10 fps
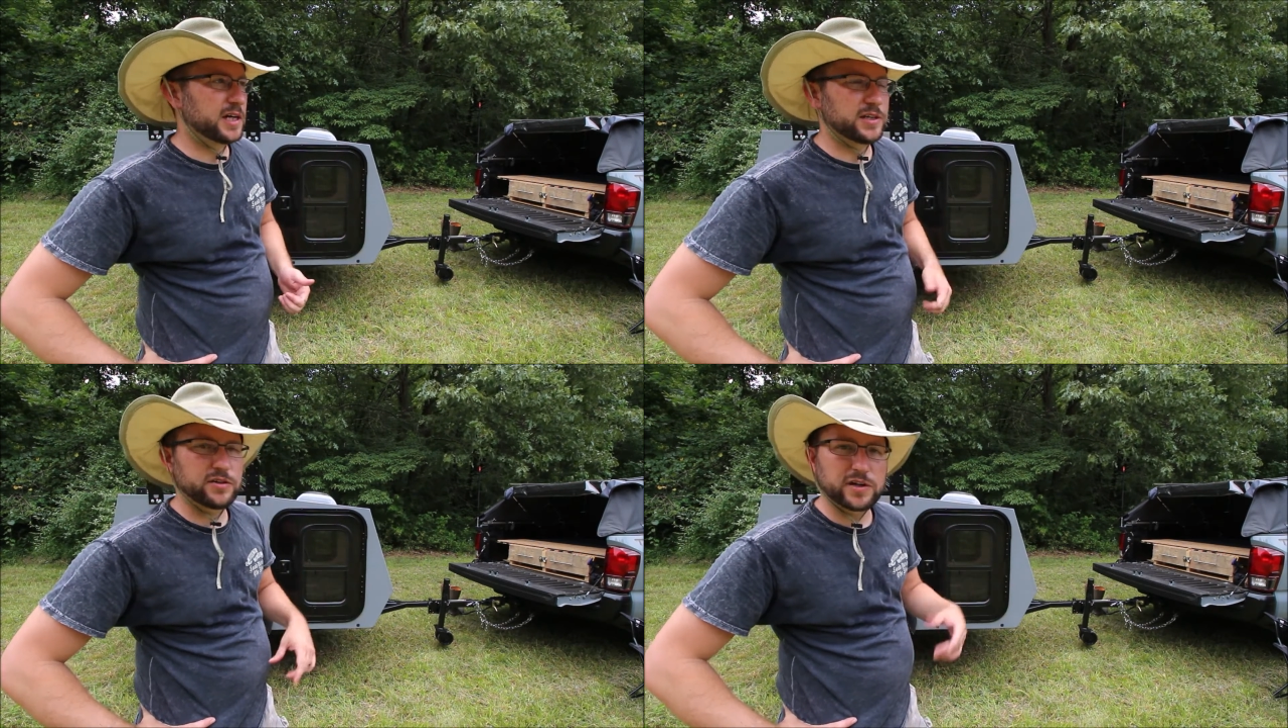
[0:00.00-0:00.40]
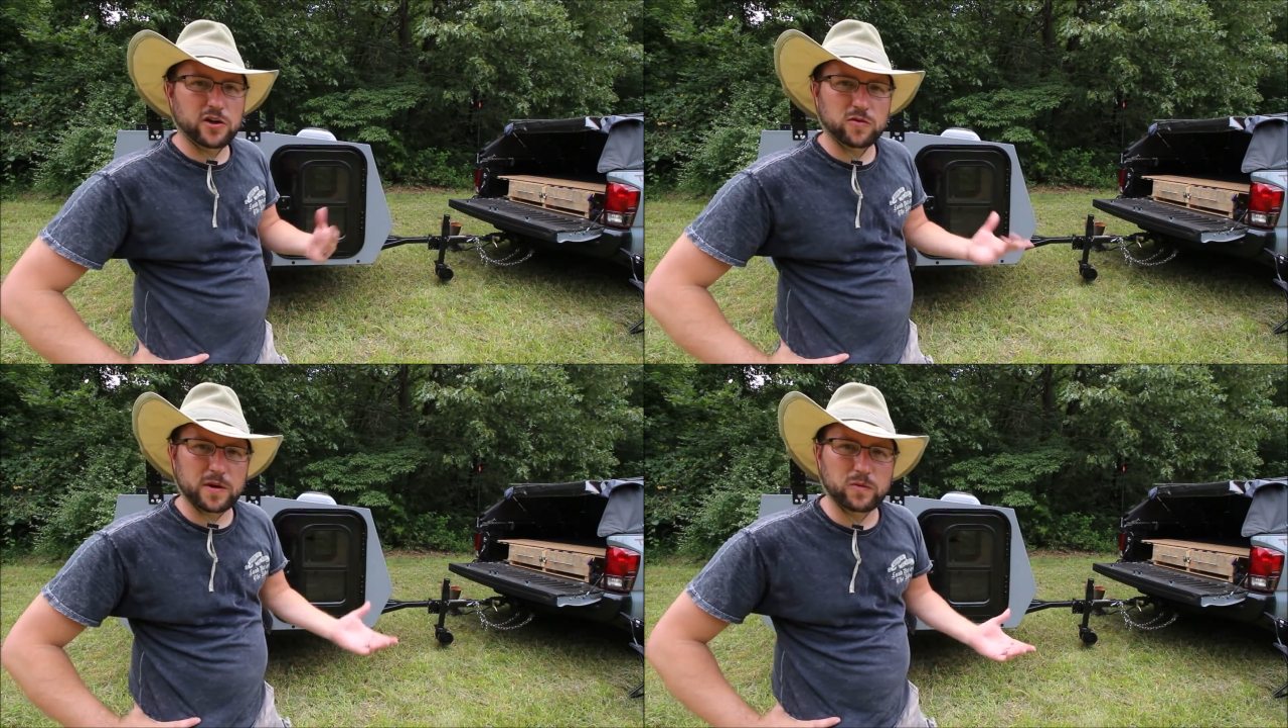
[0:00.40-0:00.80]
You can
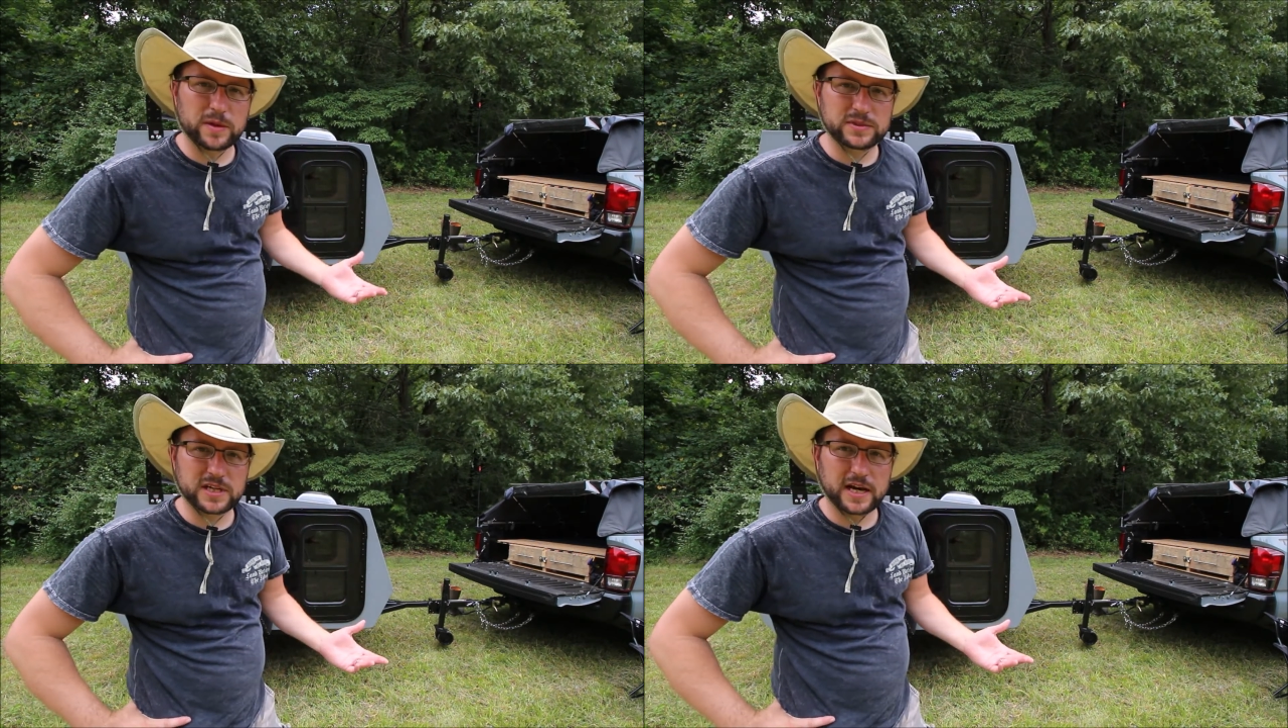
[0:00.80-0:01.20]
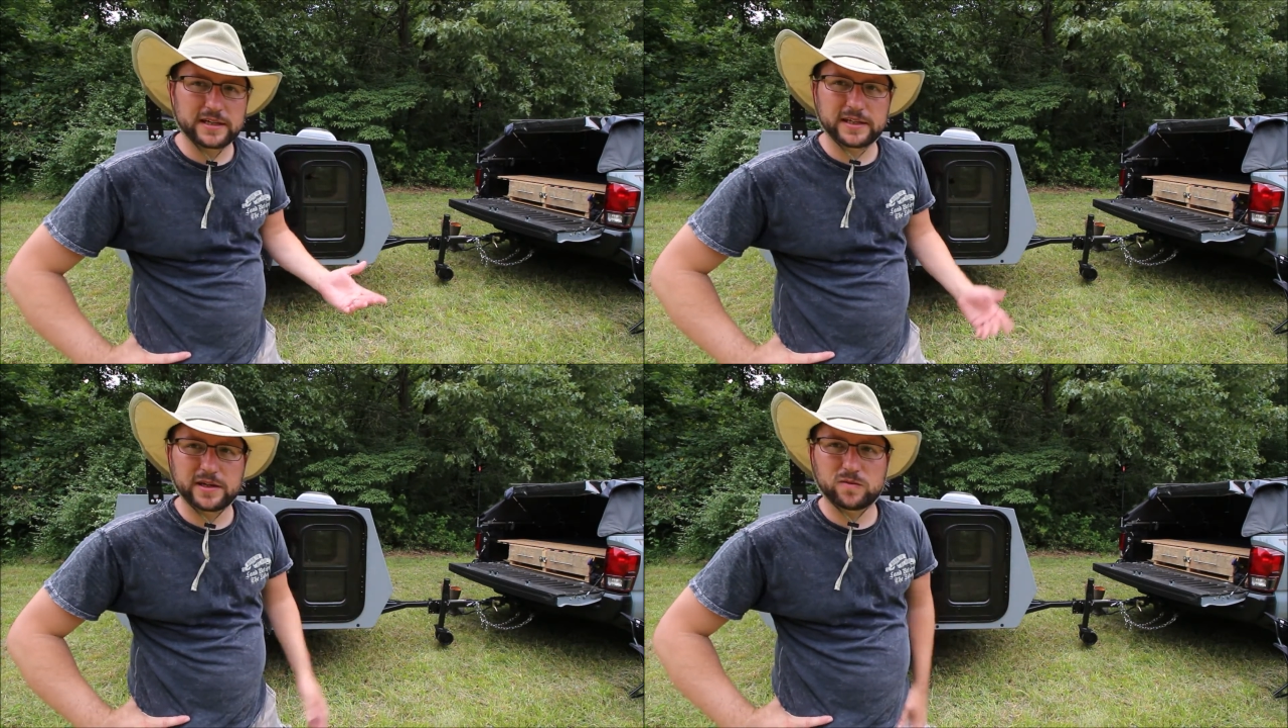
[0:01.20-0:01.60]
go to my
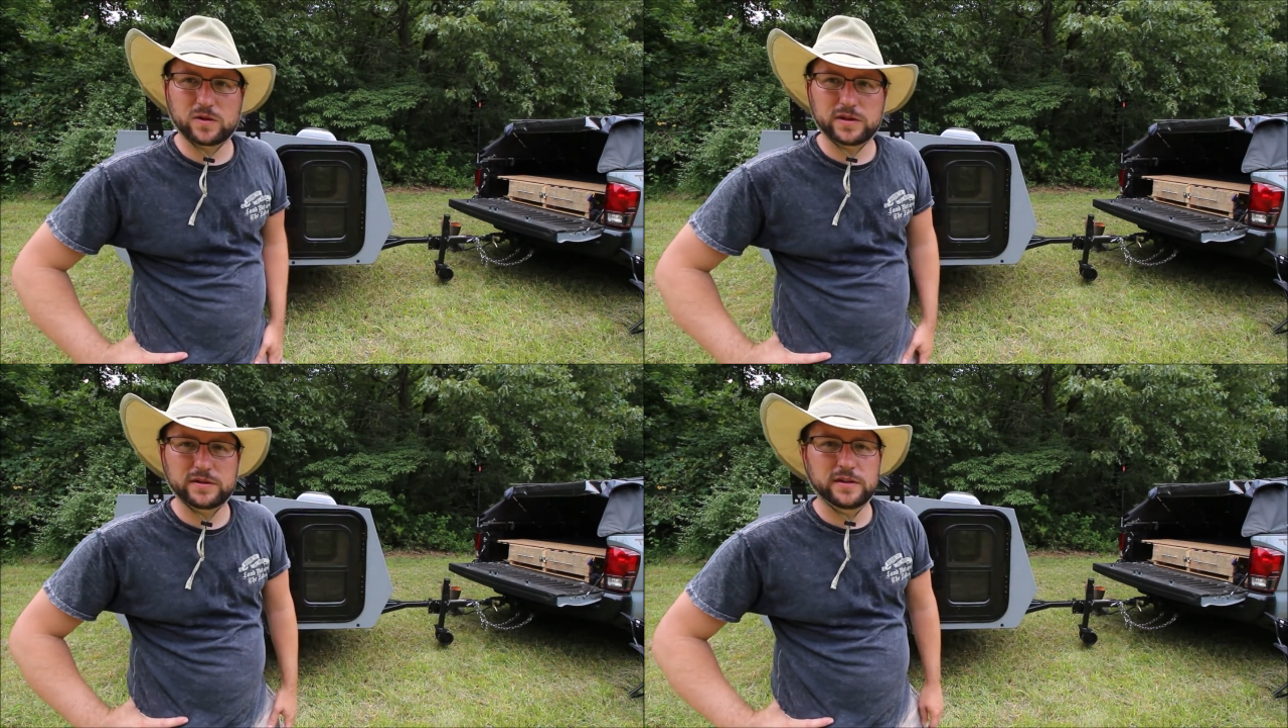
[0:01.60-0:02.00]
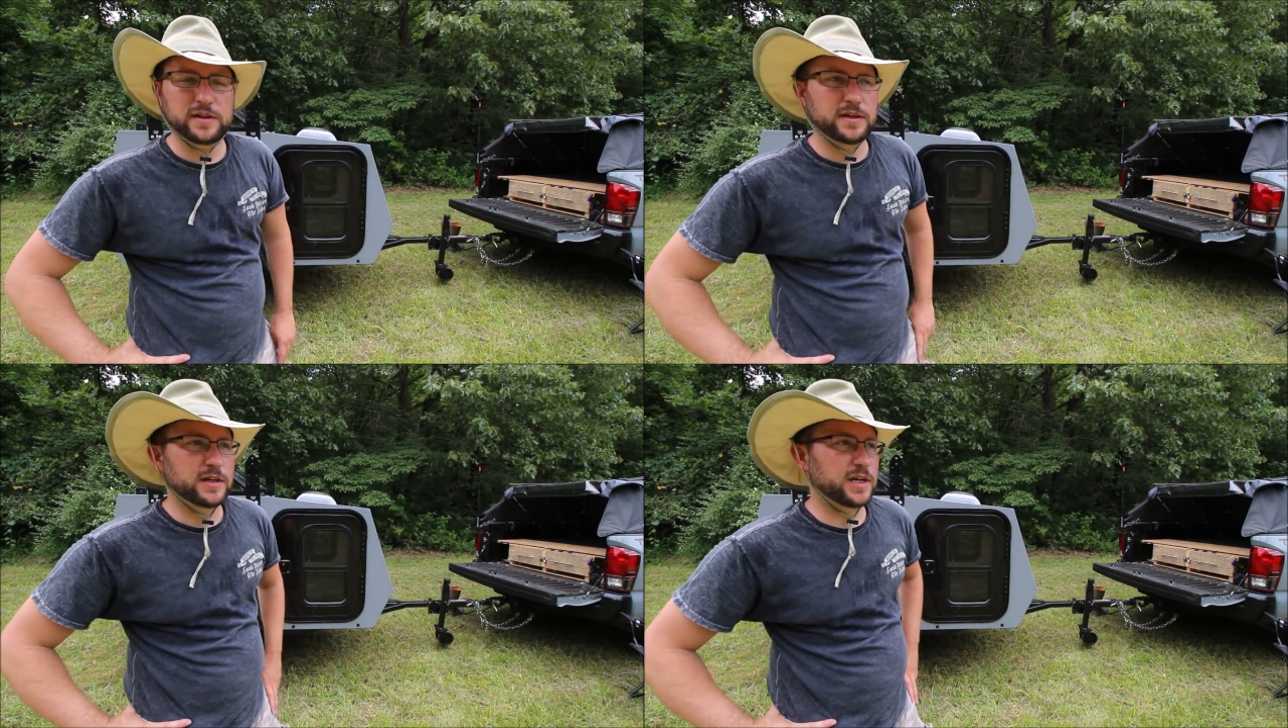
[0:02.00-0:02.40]
website and get
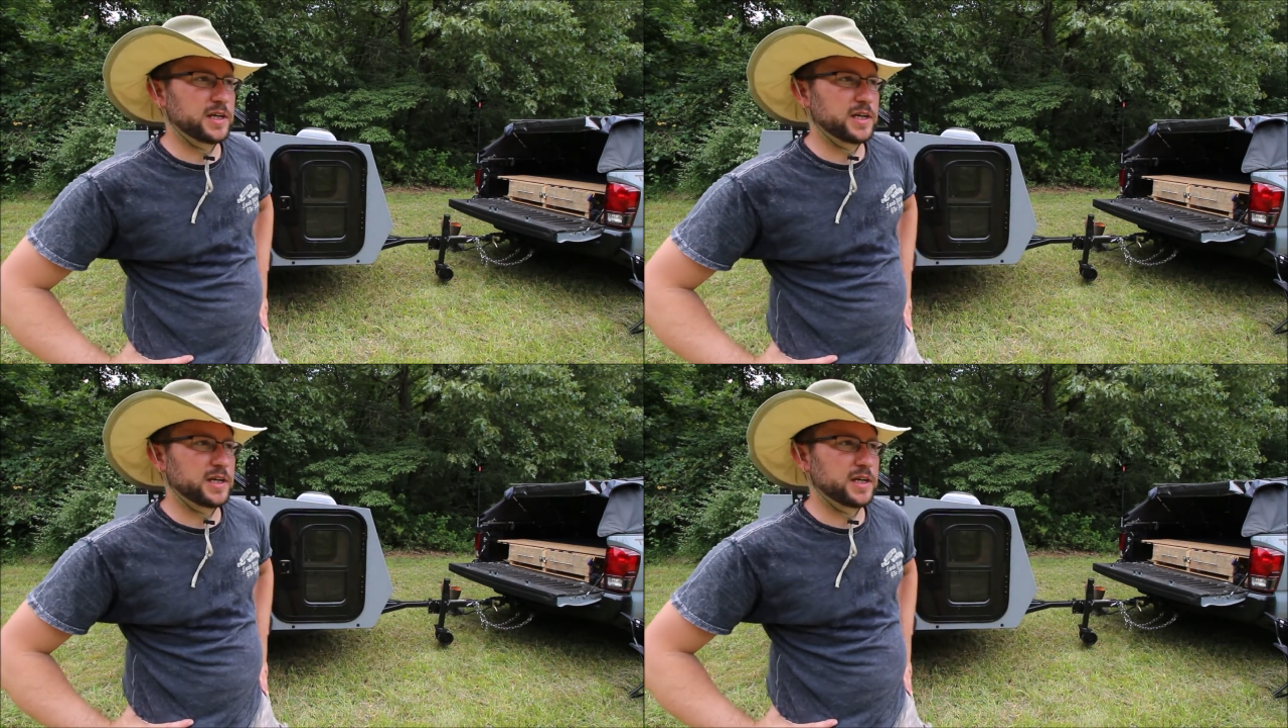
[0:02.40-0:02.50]
one.